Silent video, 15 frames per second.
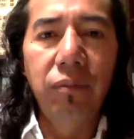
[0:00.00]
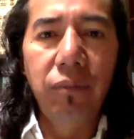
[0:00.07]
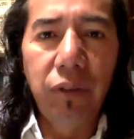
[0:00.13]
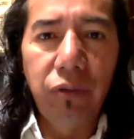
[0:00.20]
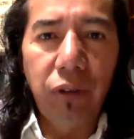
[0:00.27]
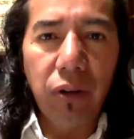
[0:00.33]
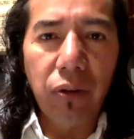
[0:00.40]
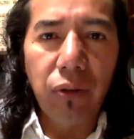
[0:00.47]

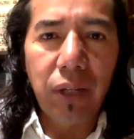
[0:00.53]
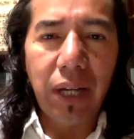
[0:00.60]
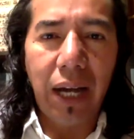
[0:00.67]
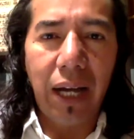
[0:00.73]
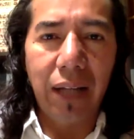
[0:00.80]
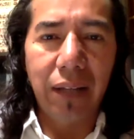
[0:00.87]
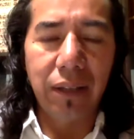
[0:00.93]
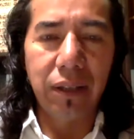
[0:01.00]
Before we
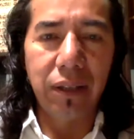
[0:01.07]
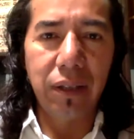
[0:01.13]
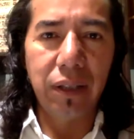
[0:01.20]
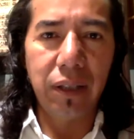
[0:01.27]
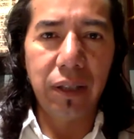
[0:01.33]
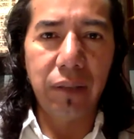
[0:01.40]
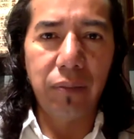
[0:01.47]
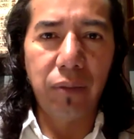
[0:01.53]
had
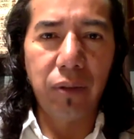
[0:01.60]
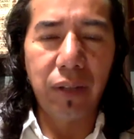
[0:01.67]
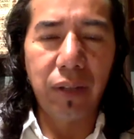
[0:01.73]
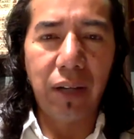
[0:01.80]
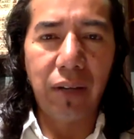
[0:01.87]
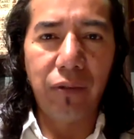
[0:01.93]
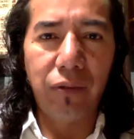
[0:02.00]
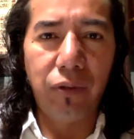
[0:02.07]
uh, more
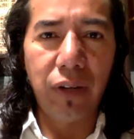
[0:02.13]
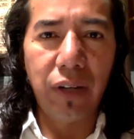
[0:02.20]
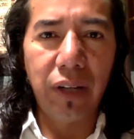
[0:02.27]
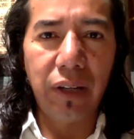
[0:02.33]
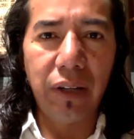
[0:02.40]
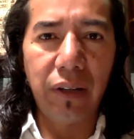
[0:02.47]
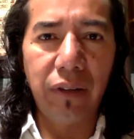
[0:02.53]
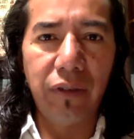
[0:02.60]
than
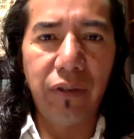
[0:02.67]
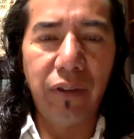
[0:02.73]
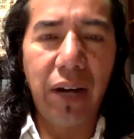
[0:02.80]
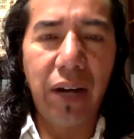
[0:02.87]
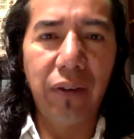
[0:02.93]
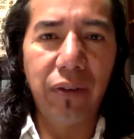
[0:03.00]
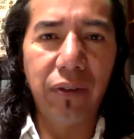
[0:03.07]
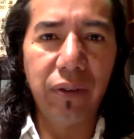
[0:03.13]

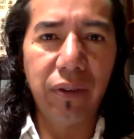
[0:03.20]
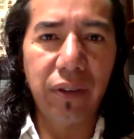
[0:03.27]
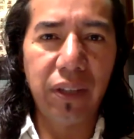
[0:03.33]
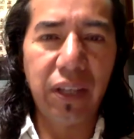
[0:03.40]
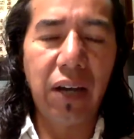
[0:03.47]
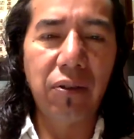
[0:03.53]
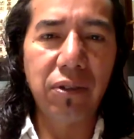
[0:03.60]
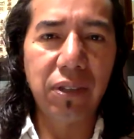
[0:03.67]
forty-five
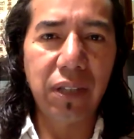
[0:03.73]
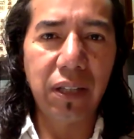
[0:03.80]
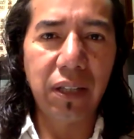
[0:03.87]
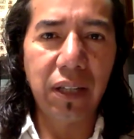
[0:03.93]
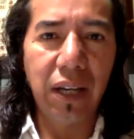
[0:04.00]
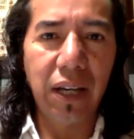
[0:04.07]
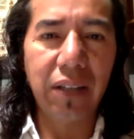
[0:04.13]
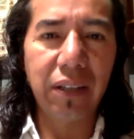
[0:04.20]

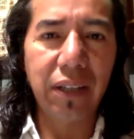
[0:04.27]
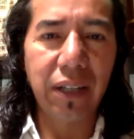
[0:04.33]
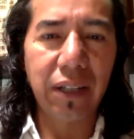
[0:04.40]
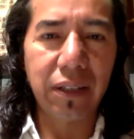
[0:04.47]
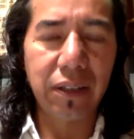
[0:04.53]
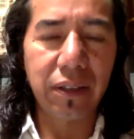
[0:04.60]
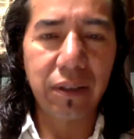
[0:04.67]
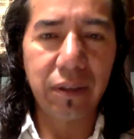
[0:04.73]
thousand
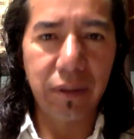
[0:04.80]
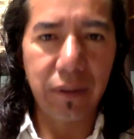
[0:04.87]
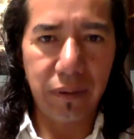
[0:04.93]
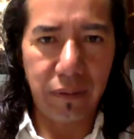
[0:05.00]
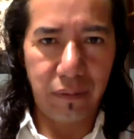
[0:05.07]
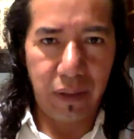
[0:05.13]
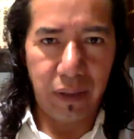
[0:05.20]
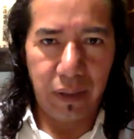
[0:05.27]
hectares
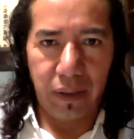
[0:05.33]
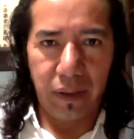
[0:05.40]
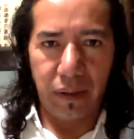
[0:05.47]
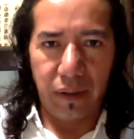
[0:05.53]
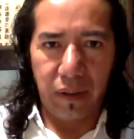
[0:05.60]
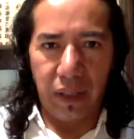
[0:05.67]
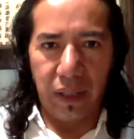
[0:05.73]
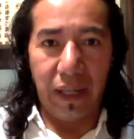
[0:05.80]
in,
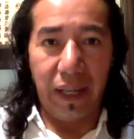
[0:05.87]
in